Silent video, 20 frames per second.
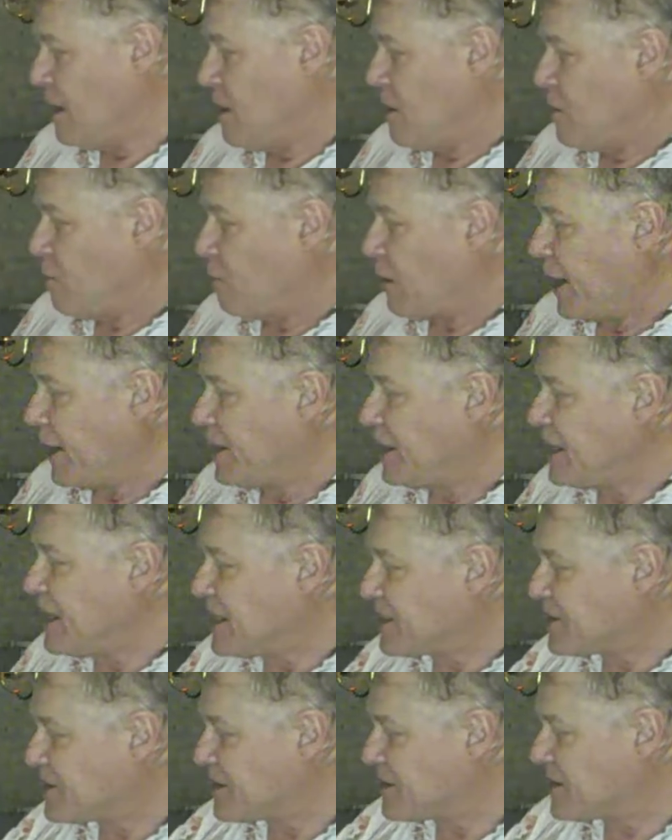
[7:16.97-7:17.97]
right?
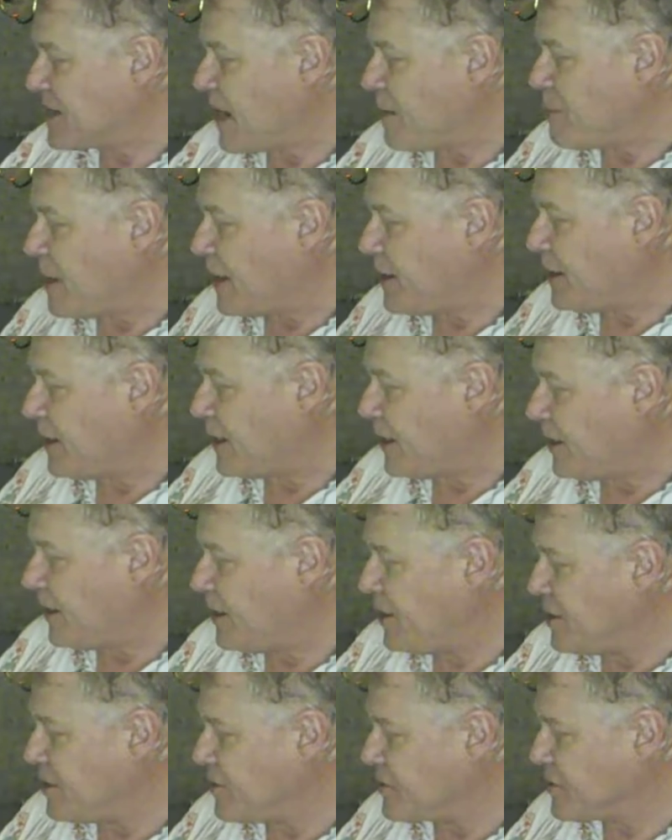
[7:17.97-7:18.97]
It's the same idea.
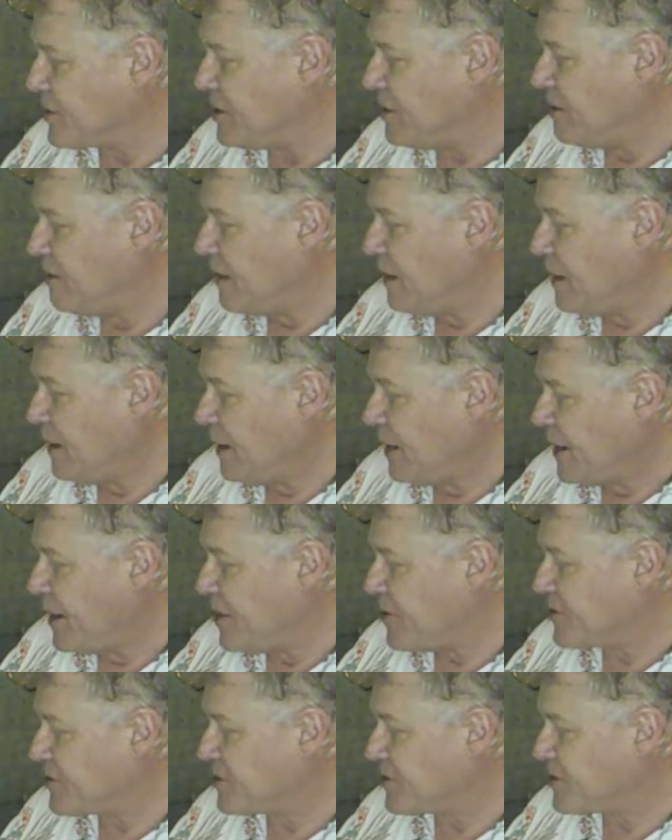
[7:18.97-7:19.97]

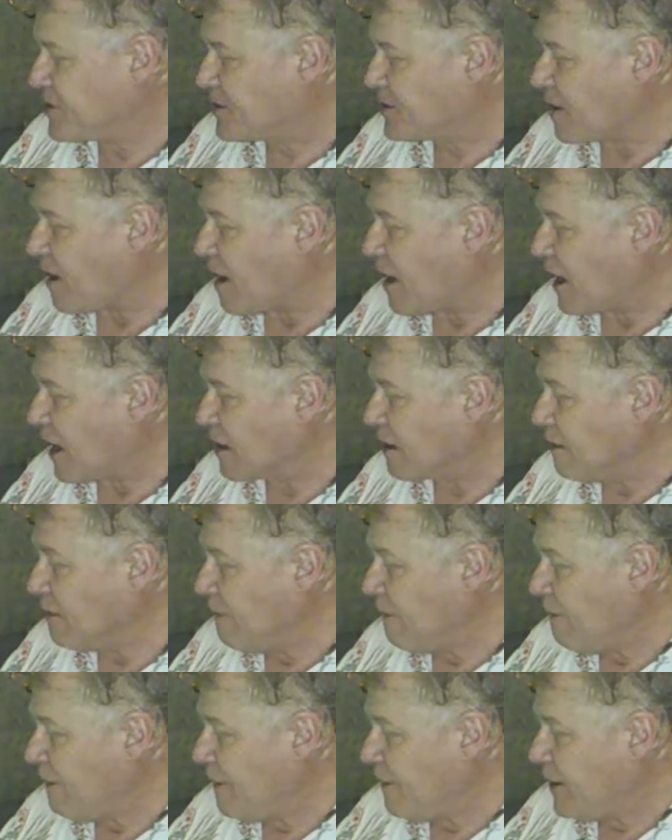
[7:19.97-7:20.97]
Here's the star.
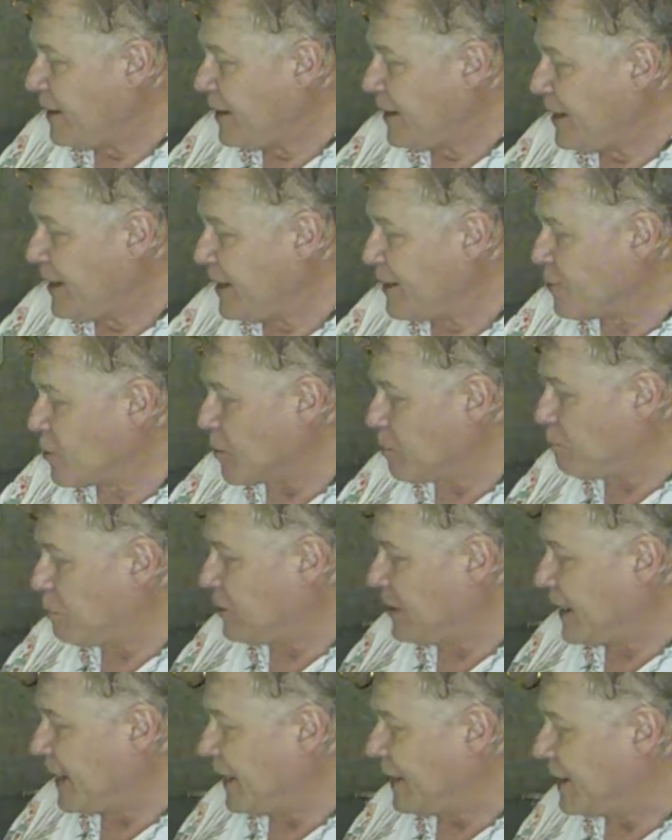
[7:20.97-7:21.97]
Here are
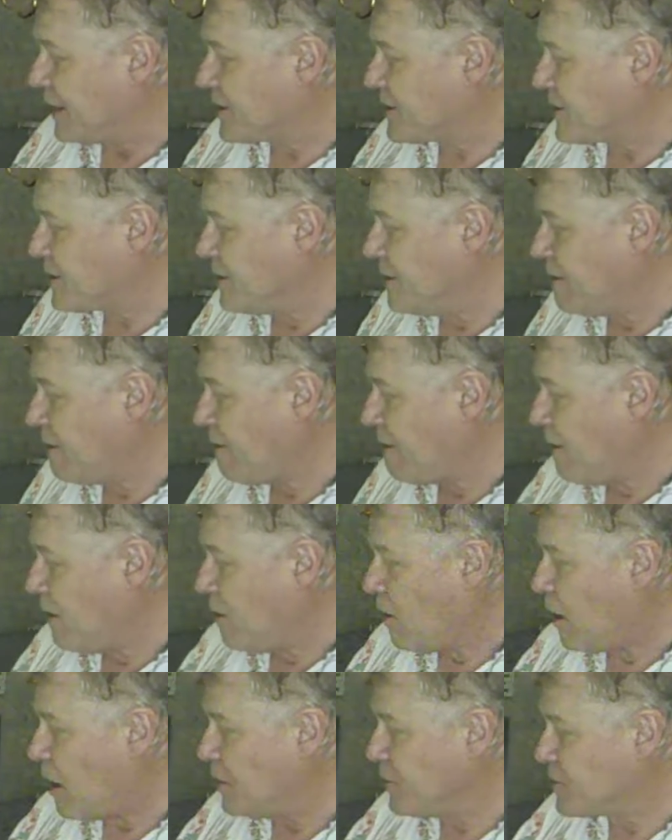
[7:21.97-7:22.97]
planets
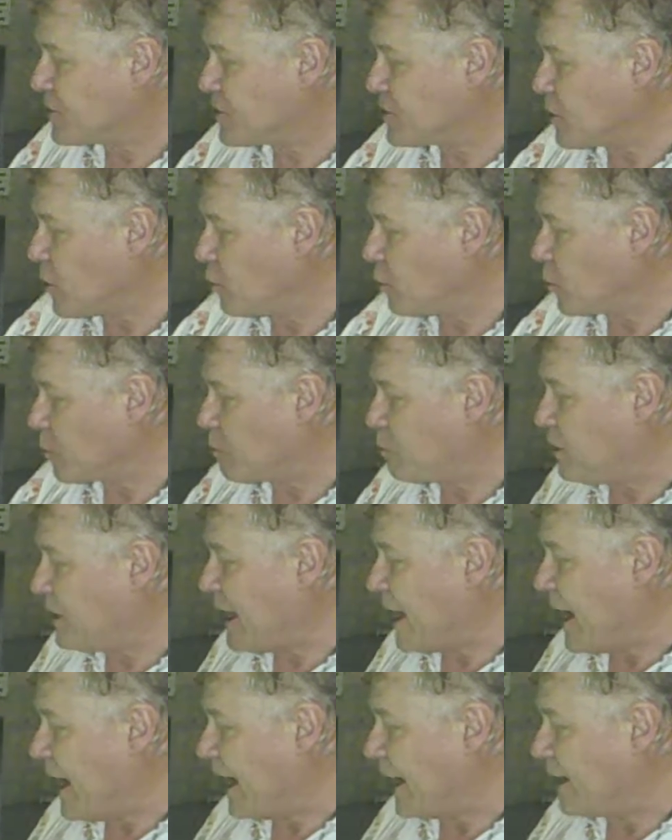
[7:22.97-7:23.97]
on the solar
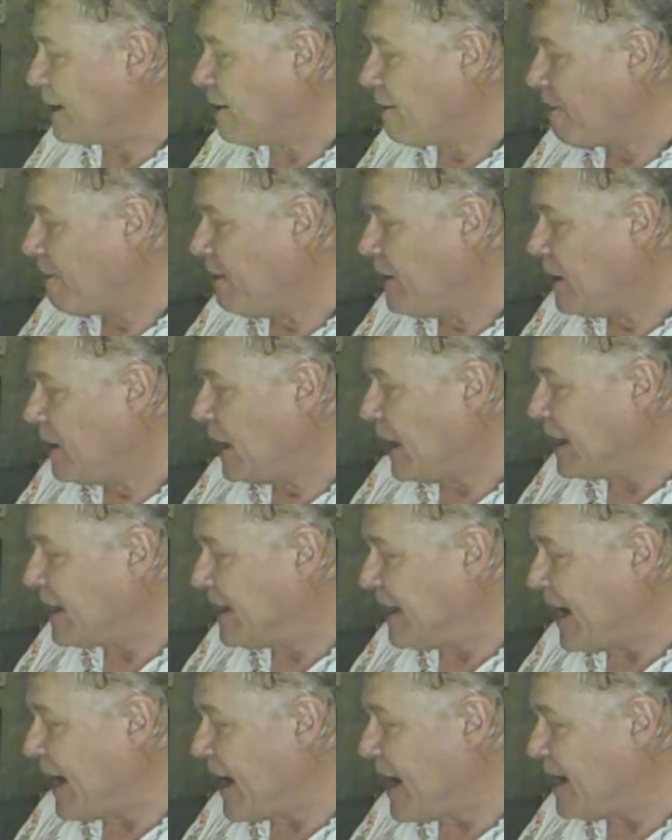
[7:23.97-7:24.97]
plane.
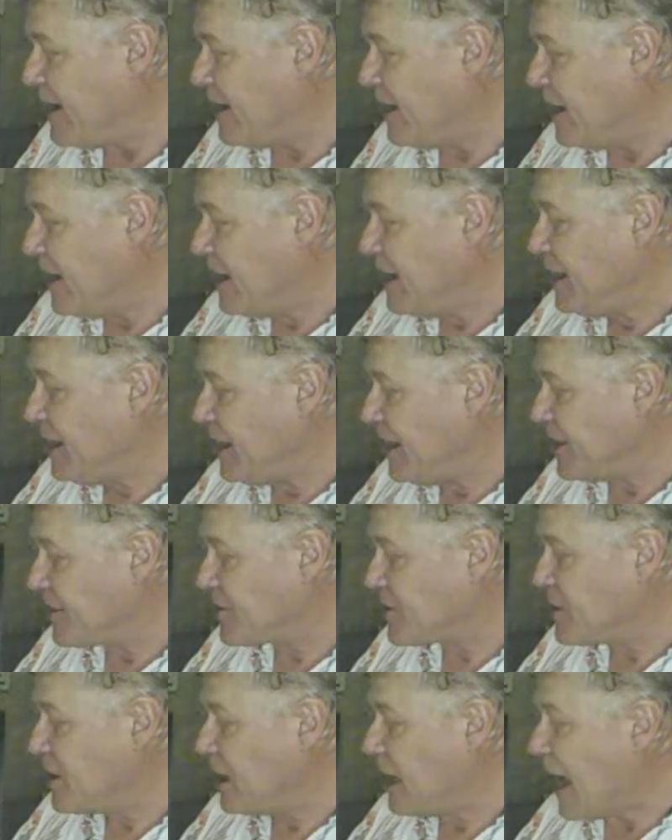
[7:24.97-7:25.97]
Again,
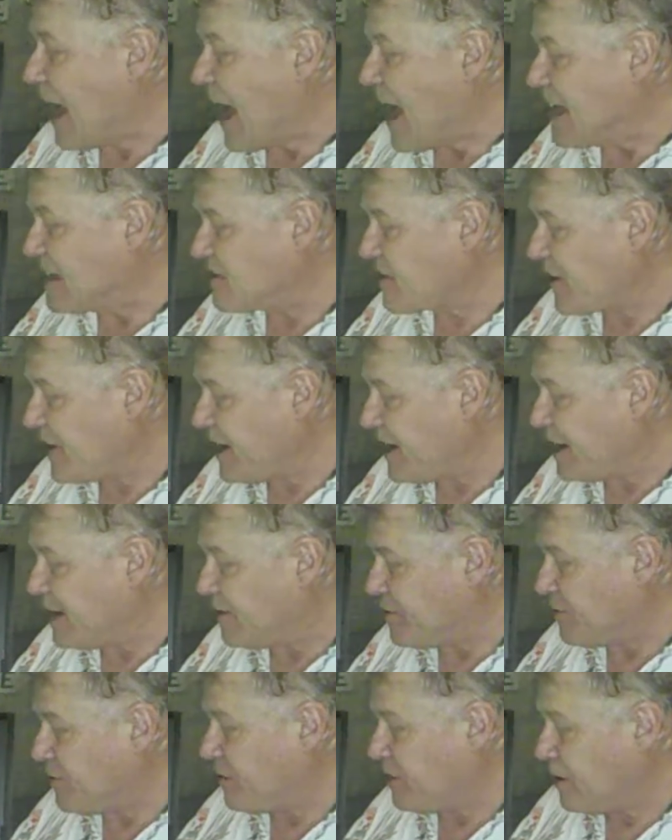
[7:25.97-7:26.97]
it's as
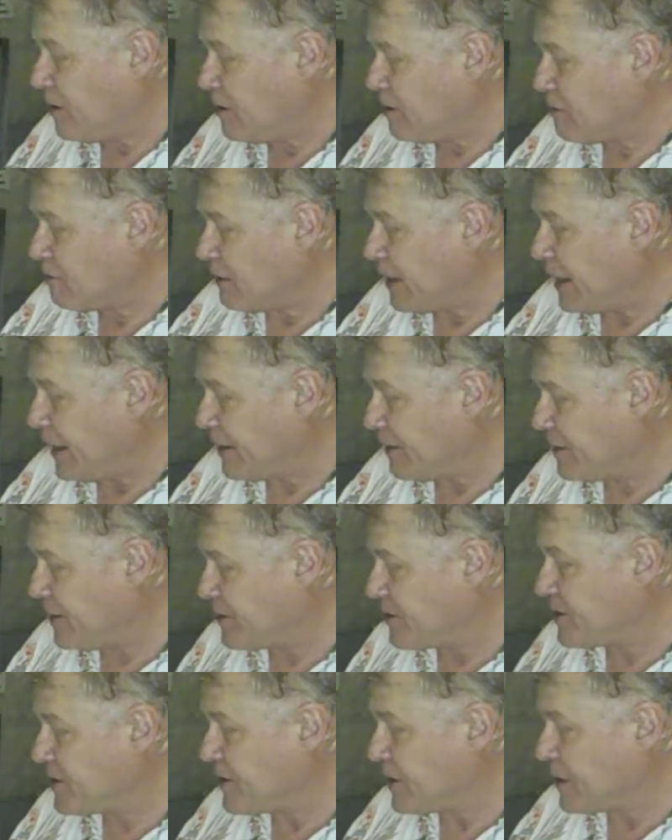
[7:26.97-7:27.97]
if, right?
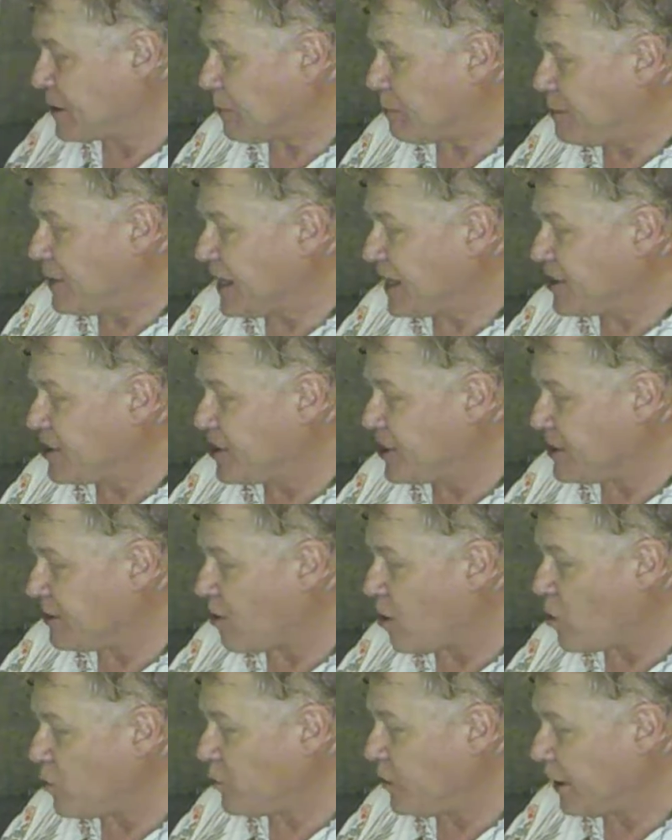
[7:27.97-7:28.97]
This is a depiction
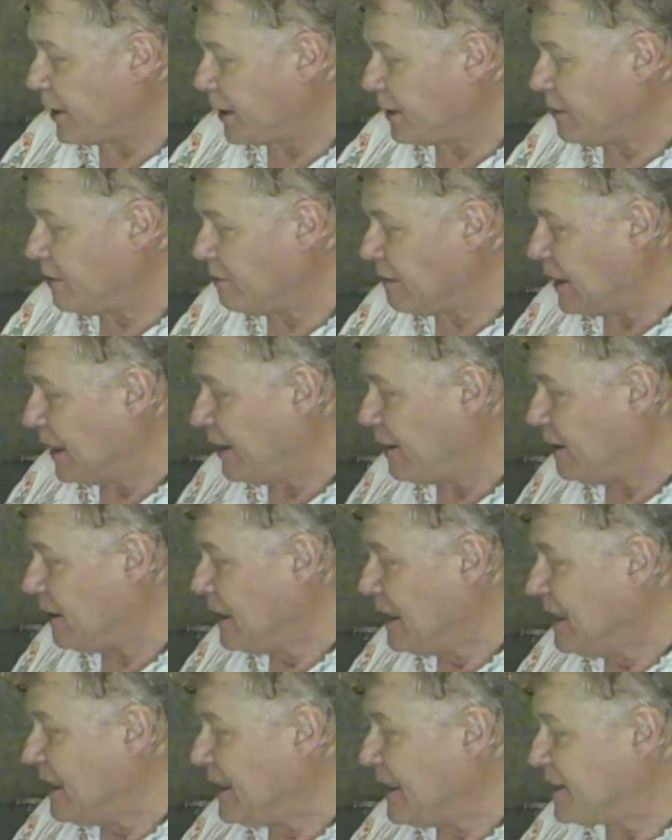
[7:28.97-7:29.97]
only, right?
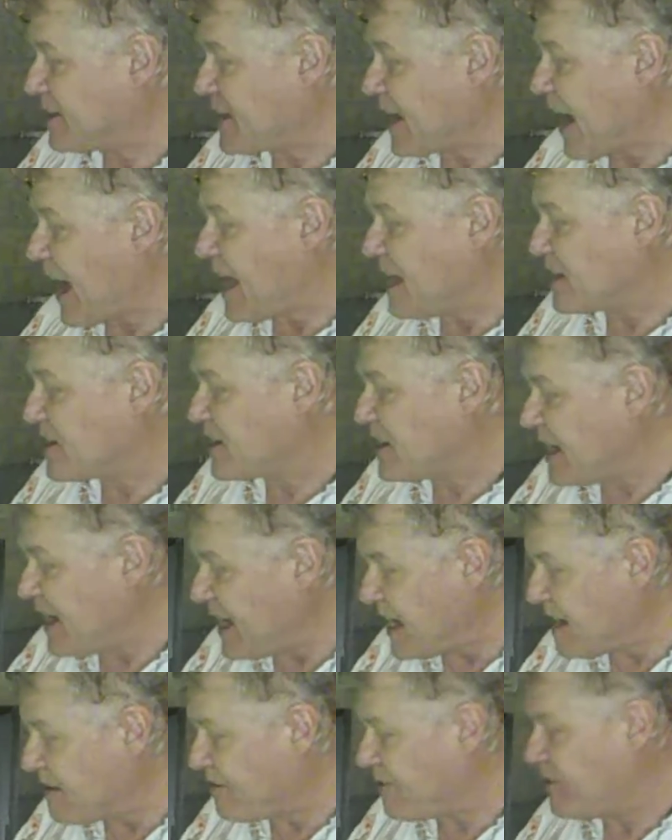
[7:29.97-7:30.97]
It's as
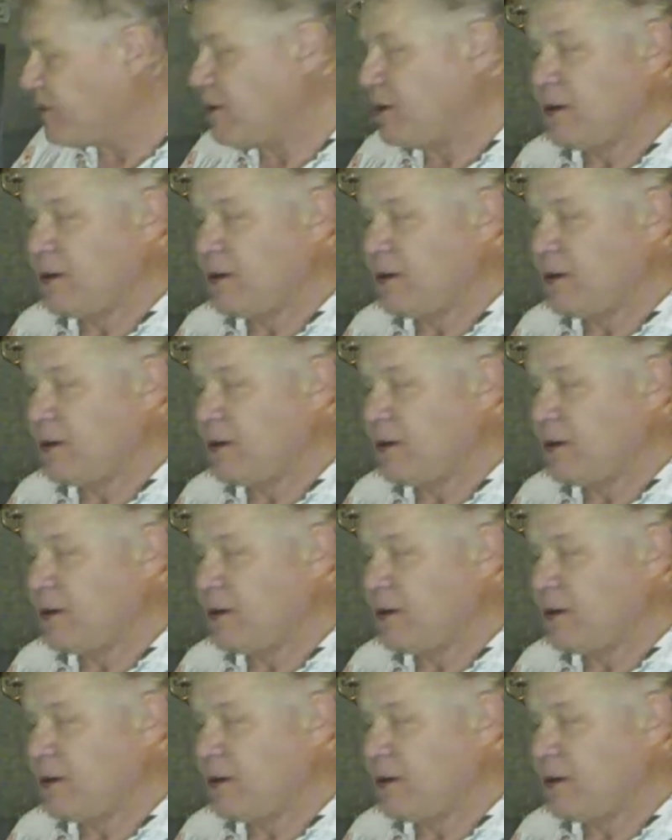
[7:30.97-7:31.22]
if